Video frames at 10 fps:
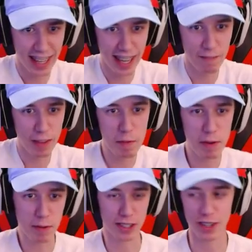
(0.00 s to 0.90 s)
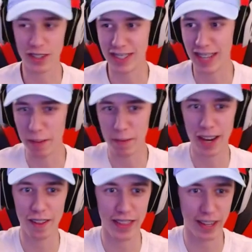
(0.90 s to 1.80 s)
Yeah, maybe we should just dip. I
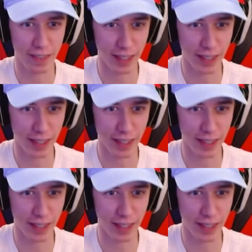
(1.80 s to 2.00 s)
don't think we're